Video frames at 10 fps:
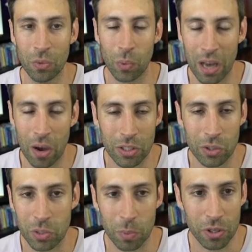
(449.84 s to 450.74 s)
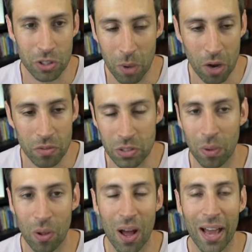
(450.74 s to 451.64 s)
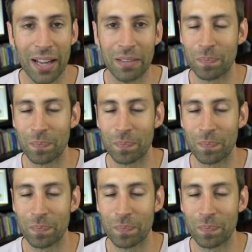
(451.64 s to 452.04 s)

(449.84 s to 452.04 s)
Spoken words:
We're going to experience some oversupply,